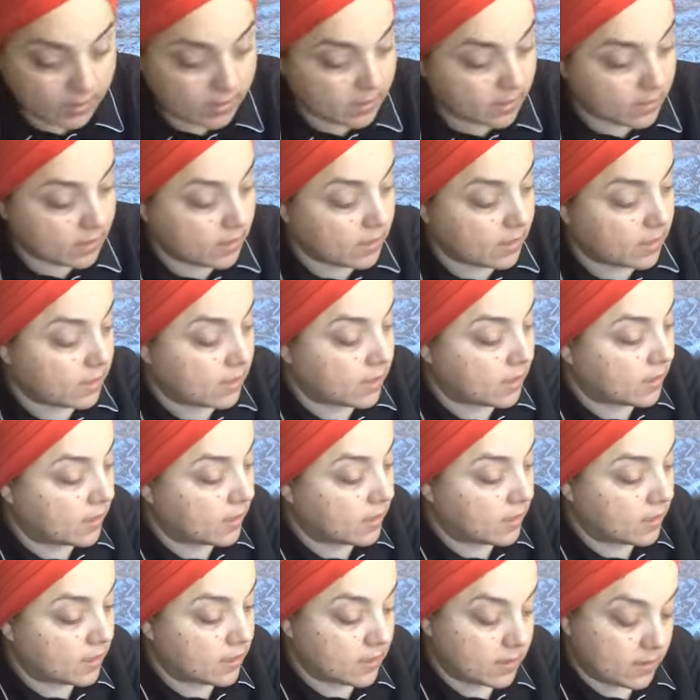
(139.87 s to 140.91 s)

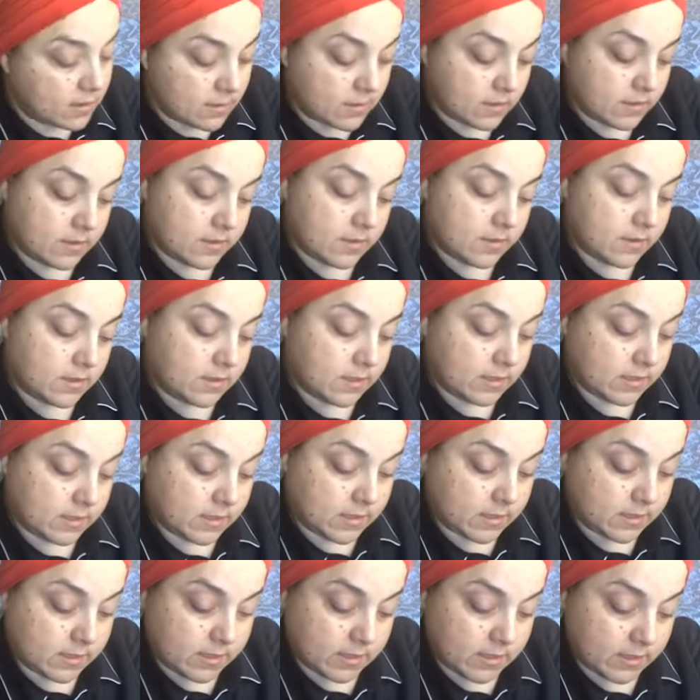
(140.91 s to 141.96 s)
And let's
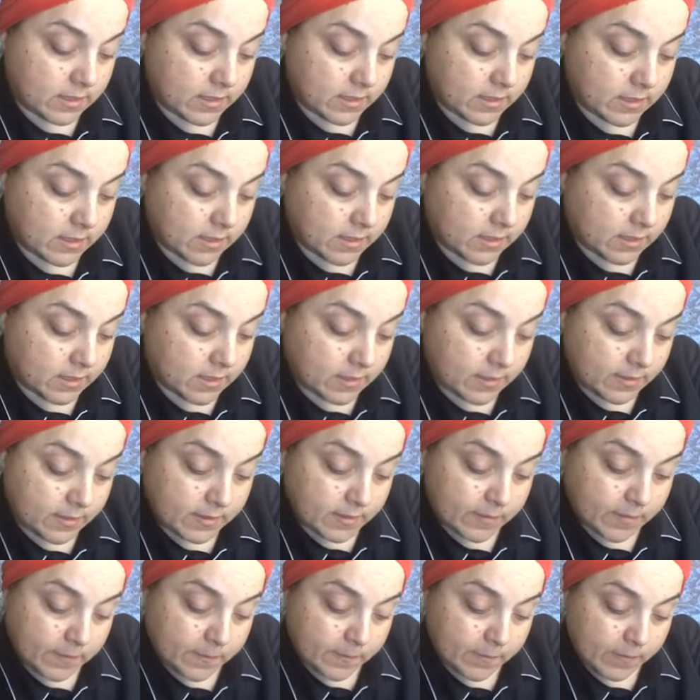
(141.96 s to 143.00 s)
see.
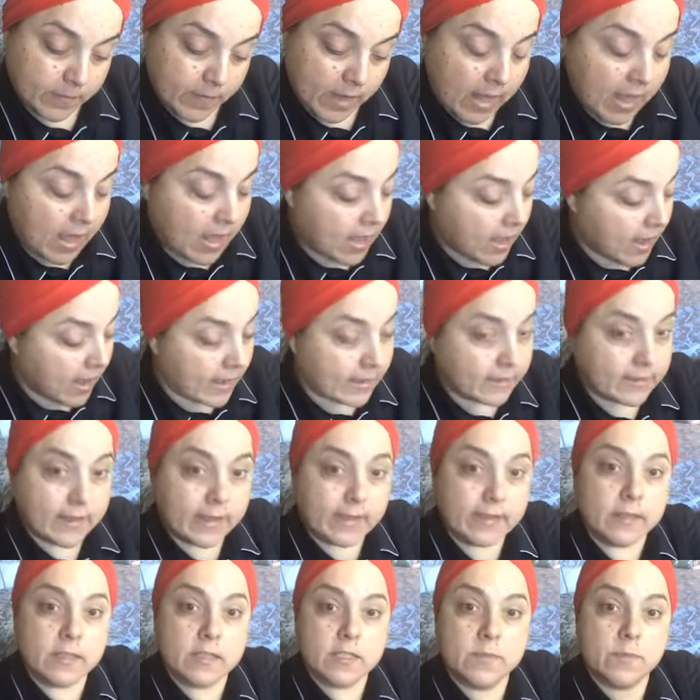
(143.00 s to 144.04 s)
I
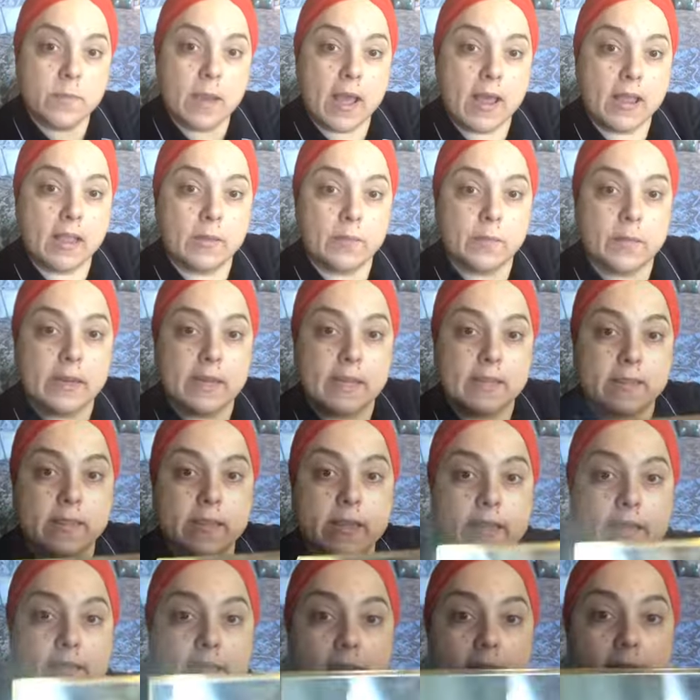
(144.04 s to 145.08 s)
like this palette, but I think
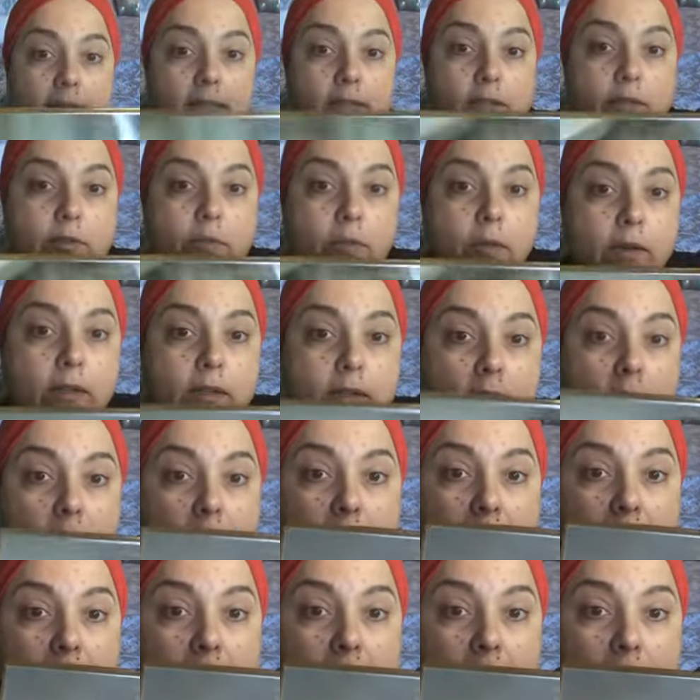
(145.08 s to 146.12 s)
it tends to run a little
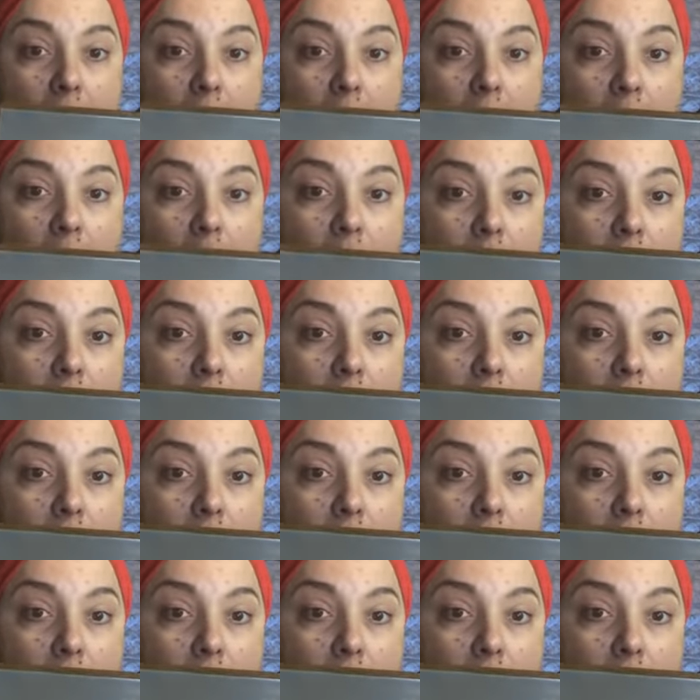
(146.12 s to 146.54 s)
bit yellow.